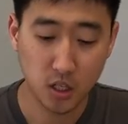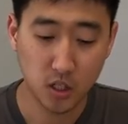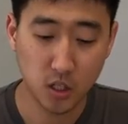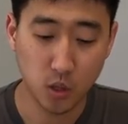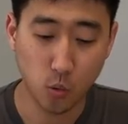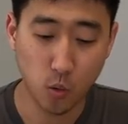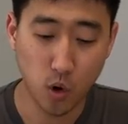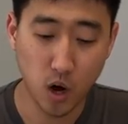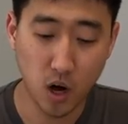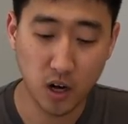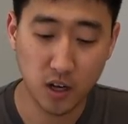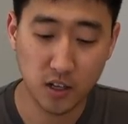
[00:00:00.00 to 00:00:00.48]

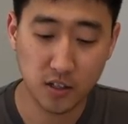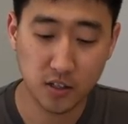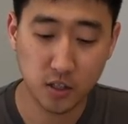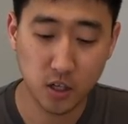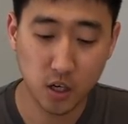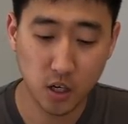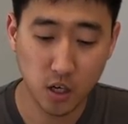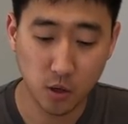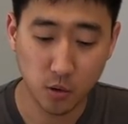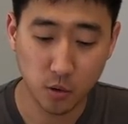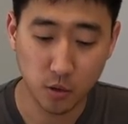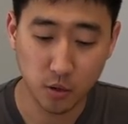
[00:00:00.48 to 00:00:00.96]
The Wireless
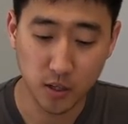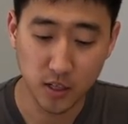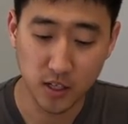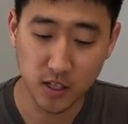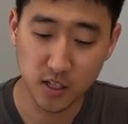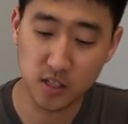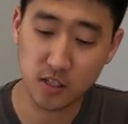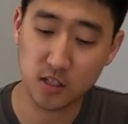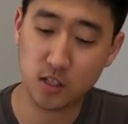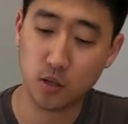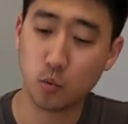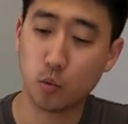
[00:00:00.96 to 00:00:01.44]
Go
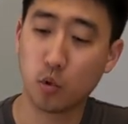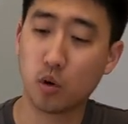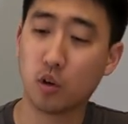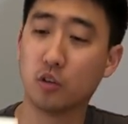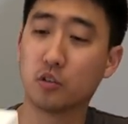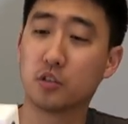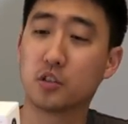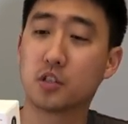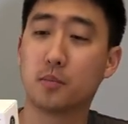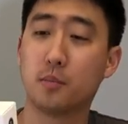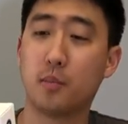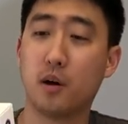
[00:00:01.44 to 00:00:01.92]
is the
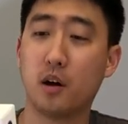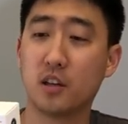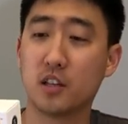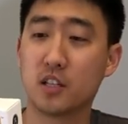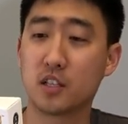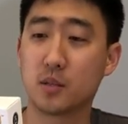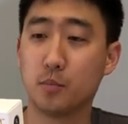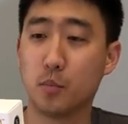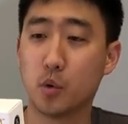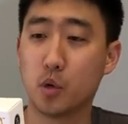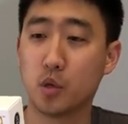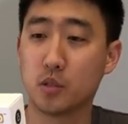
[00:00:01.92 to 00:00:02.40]
world's
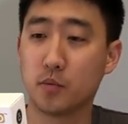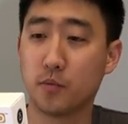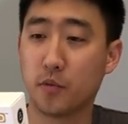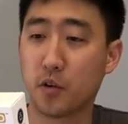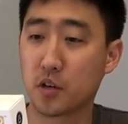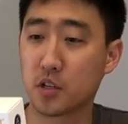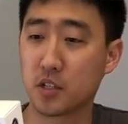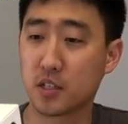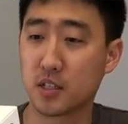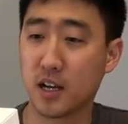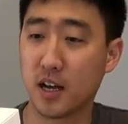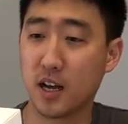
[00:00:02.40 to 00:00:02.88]
smallest, most
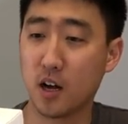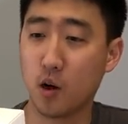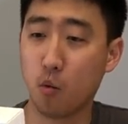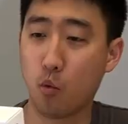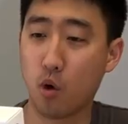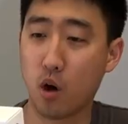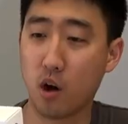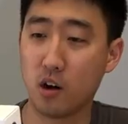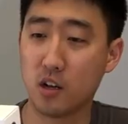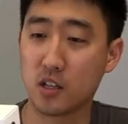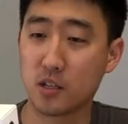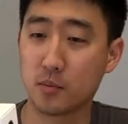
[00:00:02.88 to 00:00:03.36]
versatile
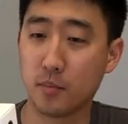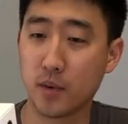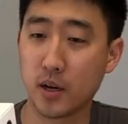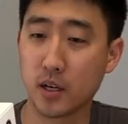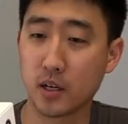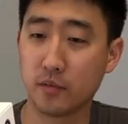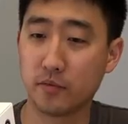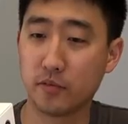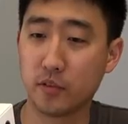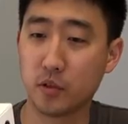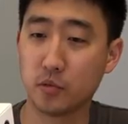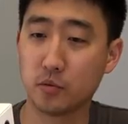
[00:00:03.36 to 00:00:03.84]
wireless
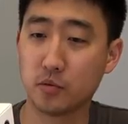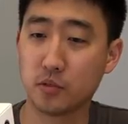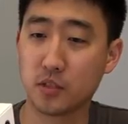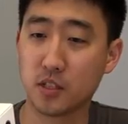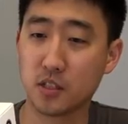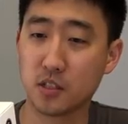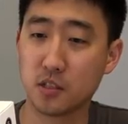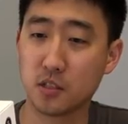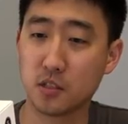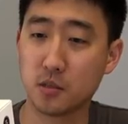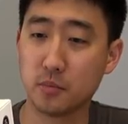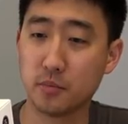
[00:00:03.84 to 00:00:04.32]
microphone
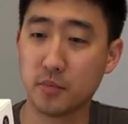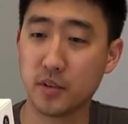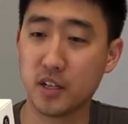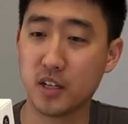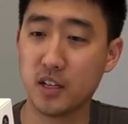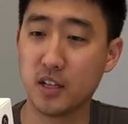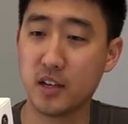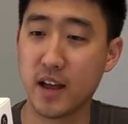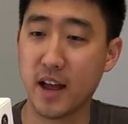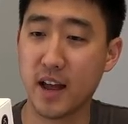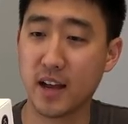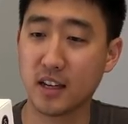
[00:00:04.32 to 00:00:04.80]
system.
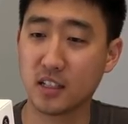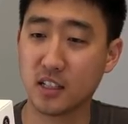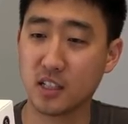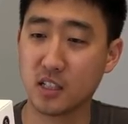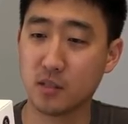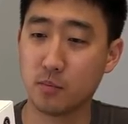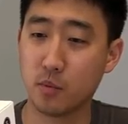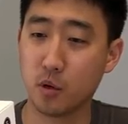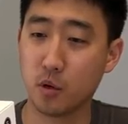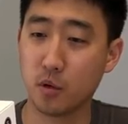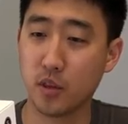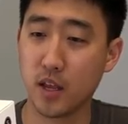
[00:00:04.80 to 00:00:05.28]
It acts
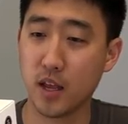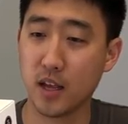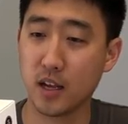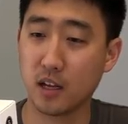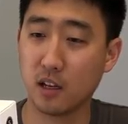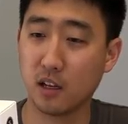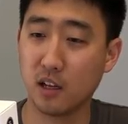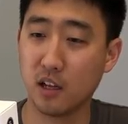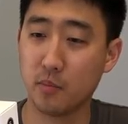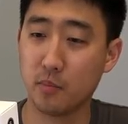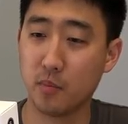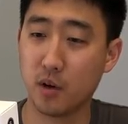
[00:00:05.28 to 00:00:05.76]
as both a
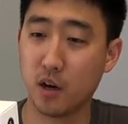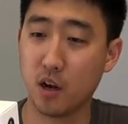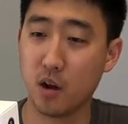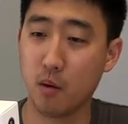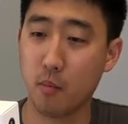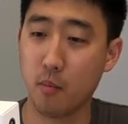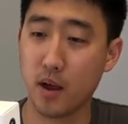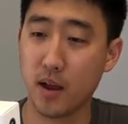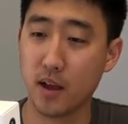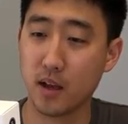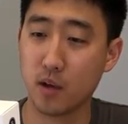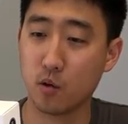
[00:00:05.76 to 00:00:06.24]

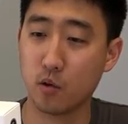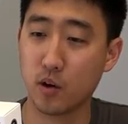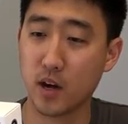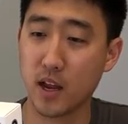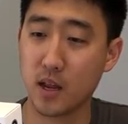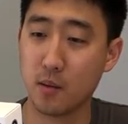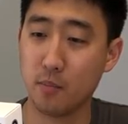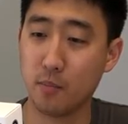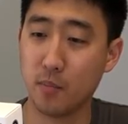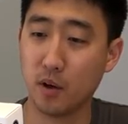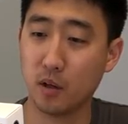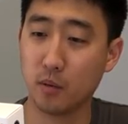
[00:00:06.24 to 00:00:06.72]
clip-on mic or
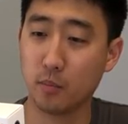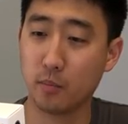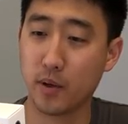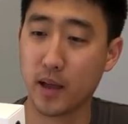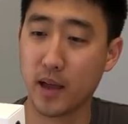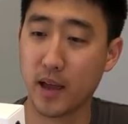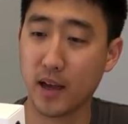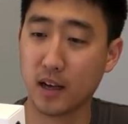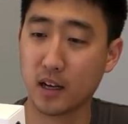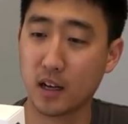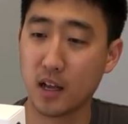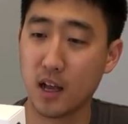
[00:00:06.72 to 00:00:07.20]
a belt
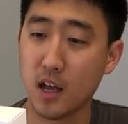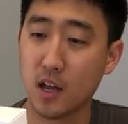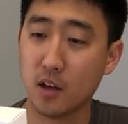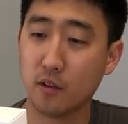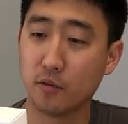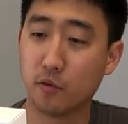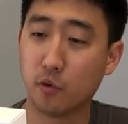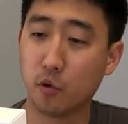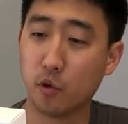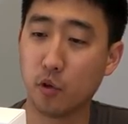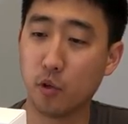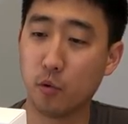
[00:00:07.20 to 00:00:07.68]
pack
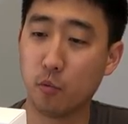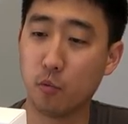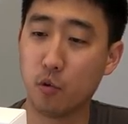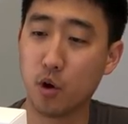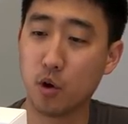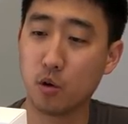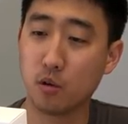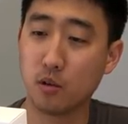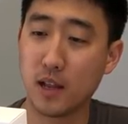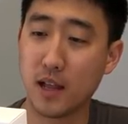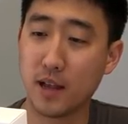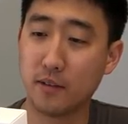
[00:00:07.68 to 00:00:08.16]
for the
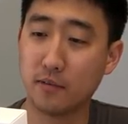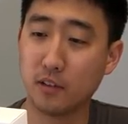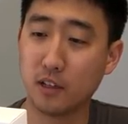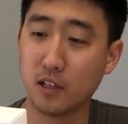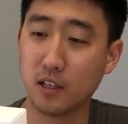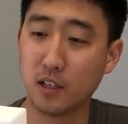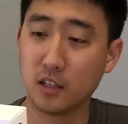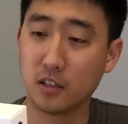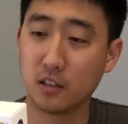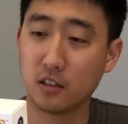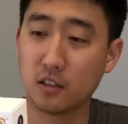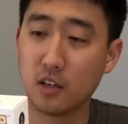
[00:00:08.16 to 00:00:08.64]
Rode
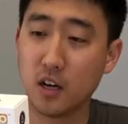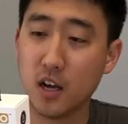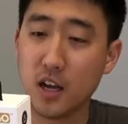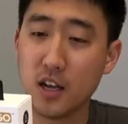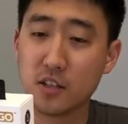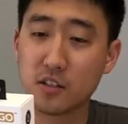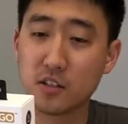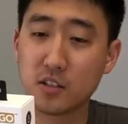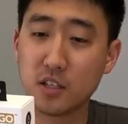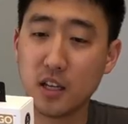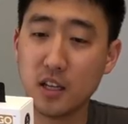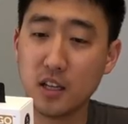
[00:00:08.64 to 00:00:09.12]
lavalier,
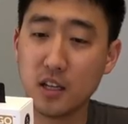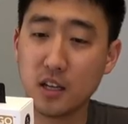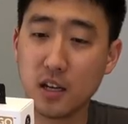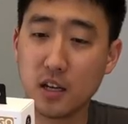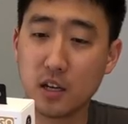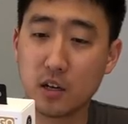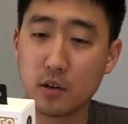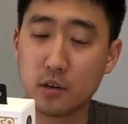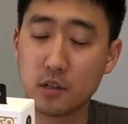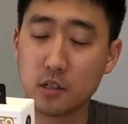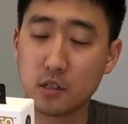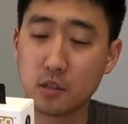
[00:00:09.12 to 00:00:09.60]
sending
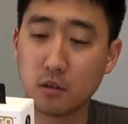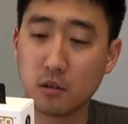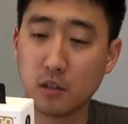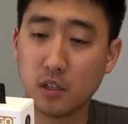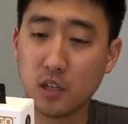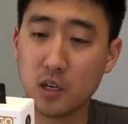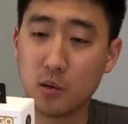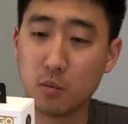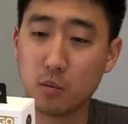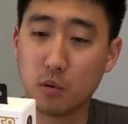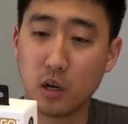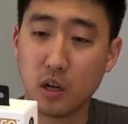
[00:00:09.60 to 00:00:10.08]
a
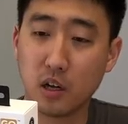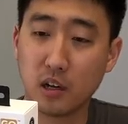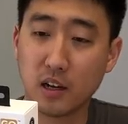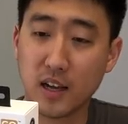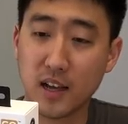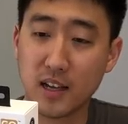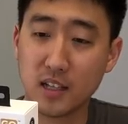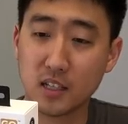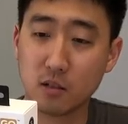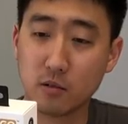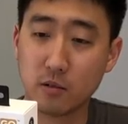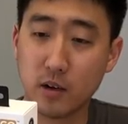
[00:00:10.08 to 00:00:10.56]
crystal-clear
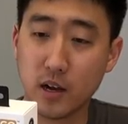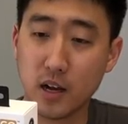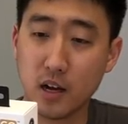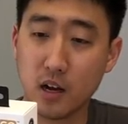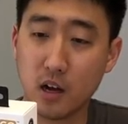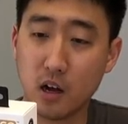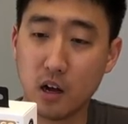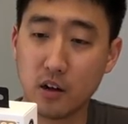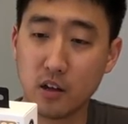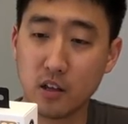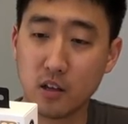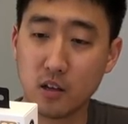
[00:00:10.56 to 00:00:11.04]

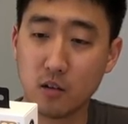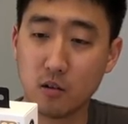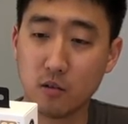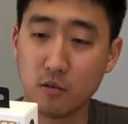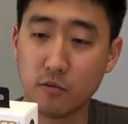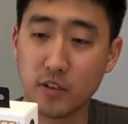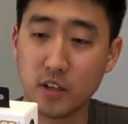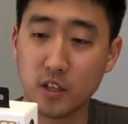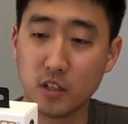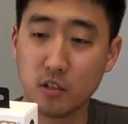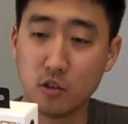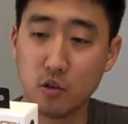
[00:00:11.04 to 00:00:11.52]
broadcast-grade audio
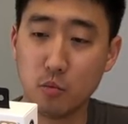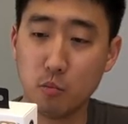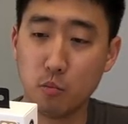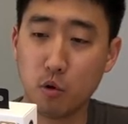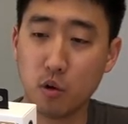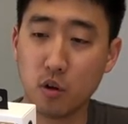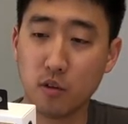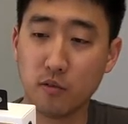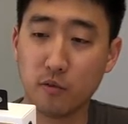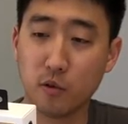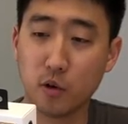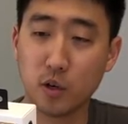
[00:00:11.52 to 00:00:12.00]
via two
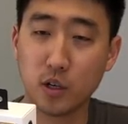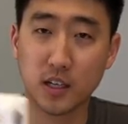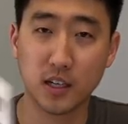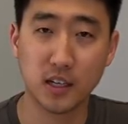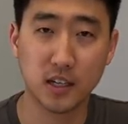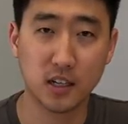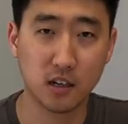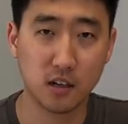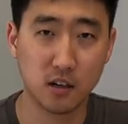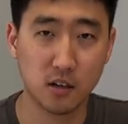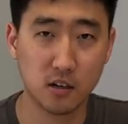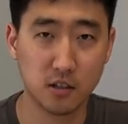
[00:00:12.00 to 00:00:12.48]
point four
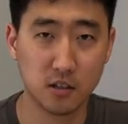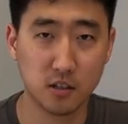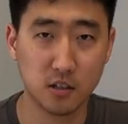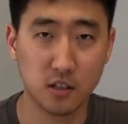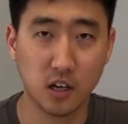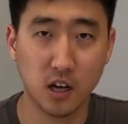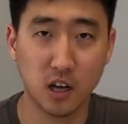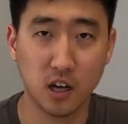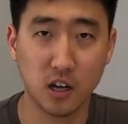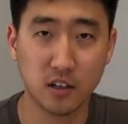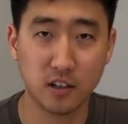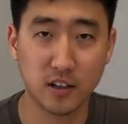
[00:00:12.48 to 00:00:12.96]
gigahertz to
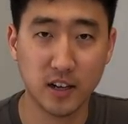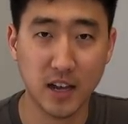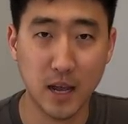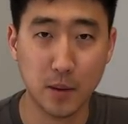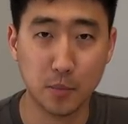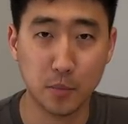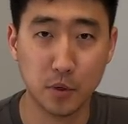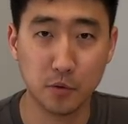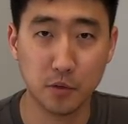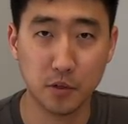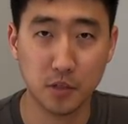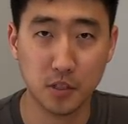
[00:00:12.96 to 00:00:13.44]
the on-camera